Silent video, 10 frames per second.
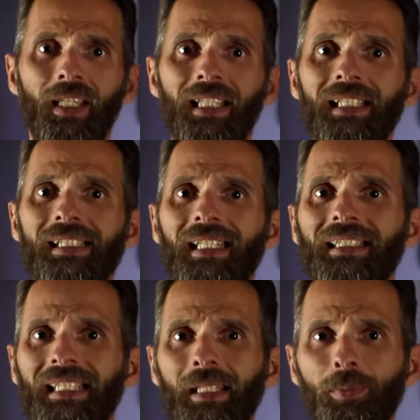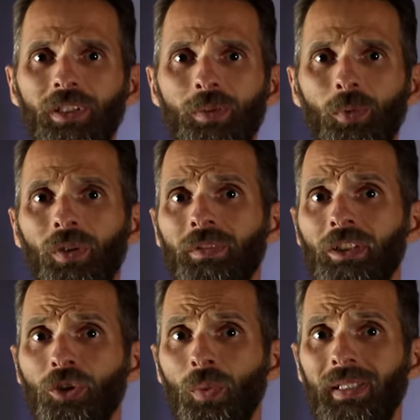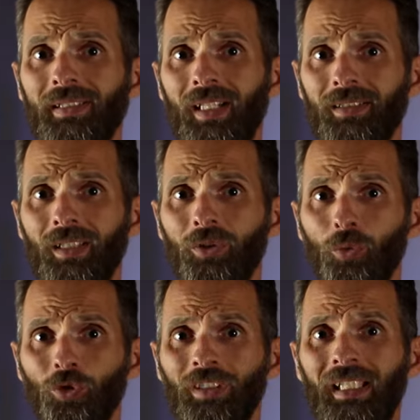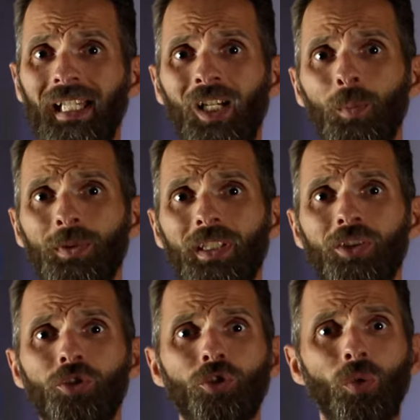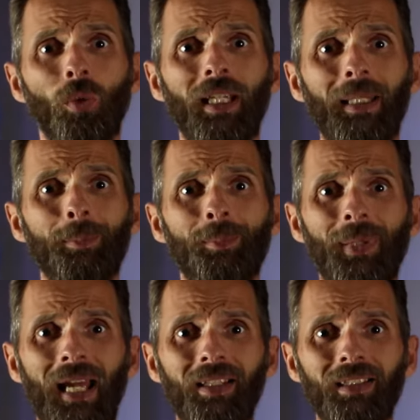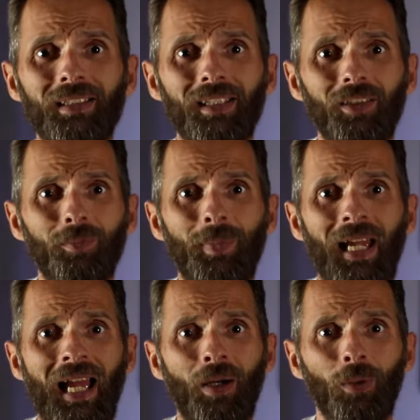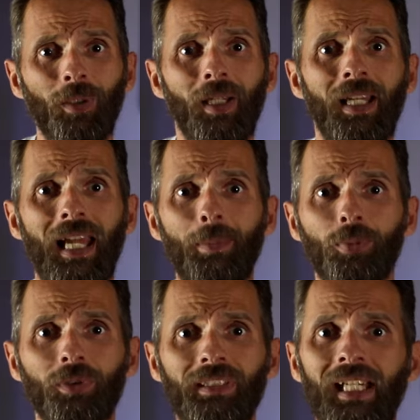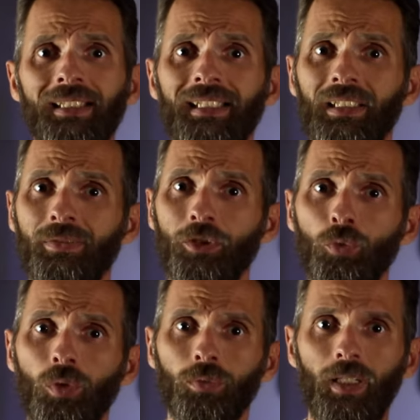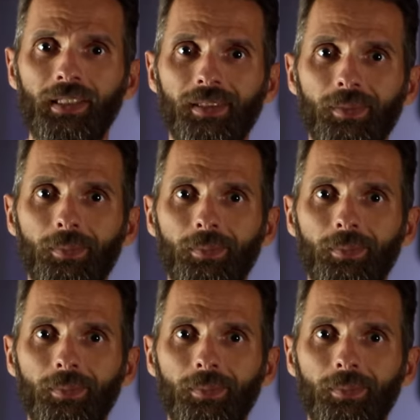It is a key principle of the U.S. Constitution that helps ensure a balance of power and protects individual rights.